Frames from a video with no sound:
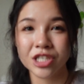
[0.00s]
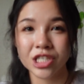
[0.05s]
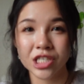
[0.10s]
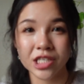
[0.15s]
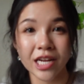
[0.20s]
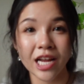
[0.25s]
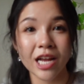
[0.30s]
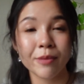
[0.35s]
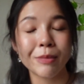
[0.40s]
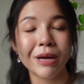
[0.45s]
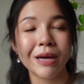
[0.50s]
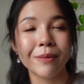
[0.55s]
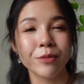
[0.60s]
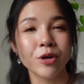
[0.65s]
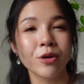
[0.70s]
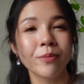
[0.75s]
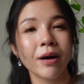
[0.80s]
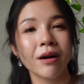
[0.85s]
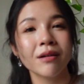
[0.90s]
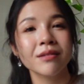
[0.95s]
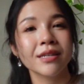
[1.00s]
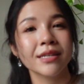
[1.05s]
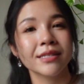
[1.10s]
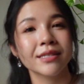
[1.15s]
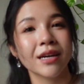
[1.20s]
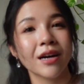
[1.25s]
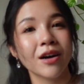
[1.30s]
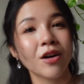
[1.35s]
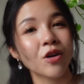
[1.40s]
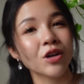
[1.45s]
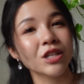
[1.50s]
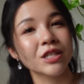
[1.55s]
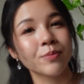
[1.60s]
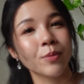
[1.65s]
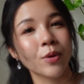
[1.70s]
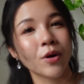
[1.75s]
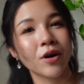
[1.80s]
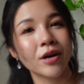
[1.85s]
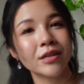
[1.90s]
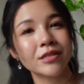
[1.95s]
share my mobile data
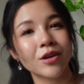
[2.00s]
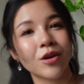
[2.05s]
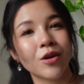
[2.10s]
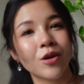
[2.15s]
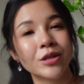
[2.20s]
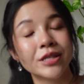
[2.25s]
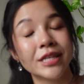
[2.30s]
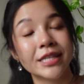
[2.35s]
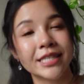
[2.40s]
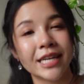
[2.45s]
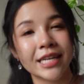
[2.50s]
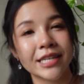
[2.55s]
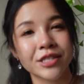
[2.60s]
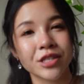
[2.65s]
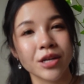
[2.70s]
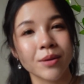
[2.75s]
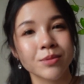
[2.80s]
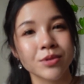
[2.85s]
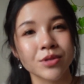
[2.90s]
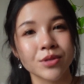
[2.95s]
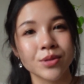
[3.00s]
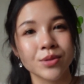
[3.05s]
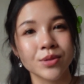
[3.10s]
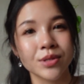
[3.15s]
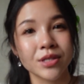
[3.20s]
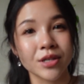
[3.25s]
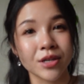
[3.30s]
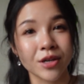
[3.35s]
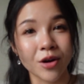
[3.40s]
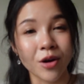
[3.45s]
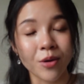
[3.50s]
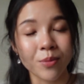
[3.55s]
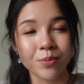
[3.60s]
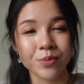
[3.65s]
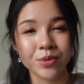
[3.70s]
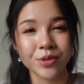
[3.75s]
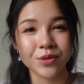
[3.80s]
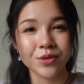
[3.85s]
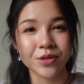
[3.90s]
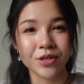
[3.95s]
hotspot on the desktop to use the
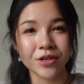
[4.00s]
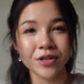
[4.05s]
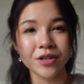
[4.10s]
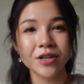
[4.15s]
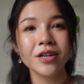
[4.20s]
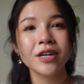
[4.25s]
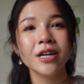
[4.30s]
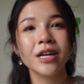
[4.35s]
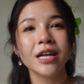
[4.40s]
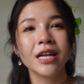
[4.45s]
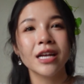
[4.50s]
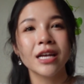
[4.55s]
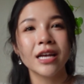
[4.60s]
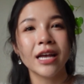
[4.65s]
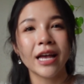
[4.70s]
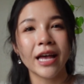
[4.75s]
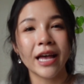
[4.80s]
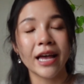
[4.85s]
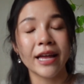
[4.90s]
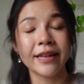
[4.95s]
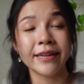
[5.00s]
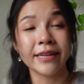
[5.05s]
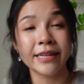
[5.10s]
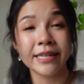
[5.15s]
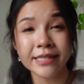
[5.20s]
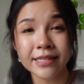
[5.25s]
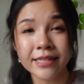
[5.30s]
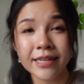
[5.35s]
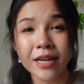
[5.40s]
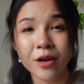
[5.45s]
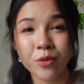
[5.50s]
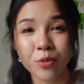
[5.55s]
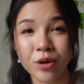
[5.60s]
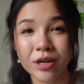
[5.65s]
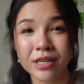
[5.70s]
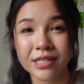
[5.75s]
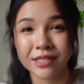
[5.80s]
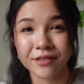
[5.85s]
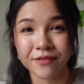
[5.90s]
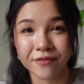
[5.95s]
computer. And the internet
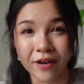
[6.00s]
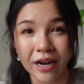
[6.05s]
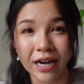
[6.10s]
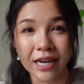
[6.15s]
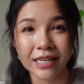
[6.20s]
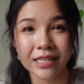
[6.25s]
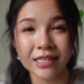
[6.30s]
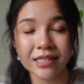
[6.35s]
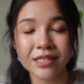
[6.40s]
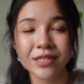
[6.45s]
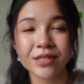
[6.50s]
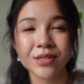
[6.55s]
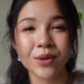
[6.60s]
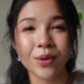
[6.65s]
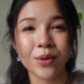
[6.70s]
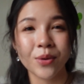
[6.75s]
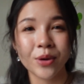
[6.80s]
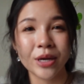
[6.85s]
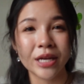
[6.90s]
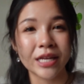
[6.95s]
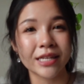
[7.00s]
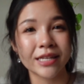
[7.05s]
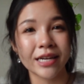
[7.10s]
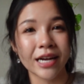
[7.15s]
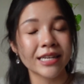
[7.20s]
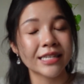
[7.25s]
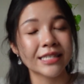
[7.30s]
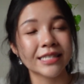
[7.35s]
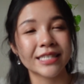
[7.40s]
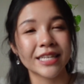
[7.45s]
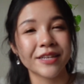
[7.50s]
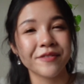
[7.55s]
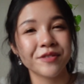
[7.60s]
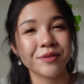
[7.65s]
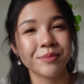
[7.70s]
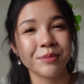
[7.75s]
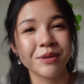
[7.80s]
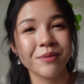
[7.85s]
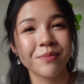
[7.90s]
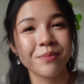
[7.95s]
works fine, so it kind of
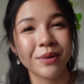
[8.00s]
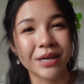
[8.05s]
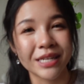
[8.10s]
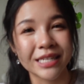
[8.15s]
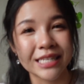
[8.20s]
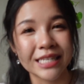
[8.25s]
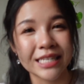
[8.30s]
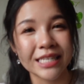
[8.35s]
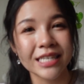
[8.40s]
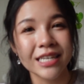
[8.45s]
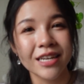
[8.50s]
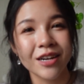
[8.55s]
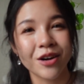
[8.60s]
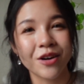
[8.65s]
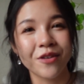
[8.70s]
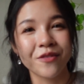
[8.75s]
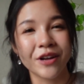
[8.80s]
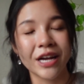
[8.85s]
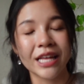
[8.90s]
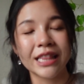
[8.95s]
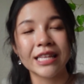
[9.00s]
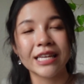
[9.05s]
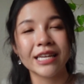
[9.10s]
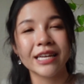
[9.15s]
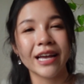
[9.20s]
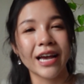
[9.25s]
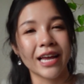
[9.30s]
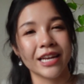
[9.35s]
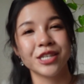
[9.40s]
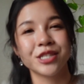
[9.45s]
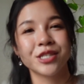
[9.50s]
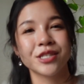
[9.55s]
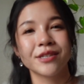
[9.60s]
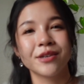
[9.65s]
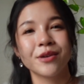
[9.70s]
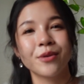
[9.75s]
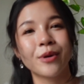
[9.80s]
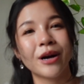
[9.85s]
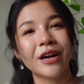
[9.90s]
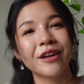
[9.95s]
saves me money of getting
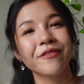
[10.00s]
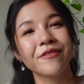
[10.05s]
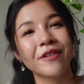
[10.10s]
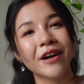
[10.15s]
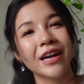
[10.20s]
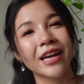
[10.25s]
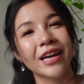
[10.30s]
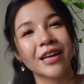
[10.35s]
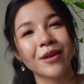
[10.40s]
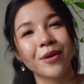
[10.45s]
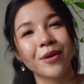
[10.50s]
additional Wi-Fi at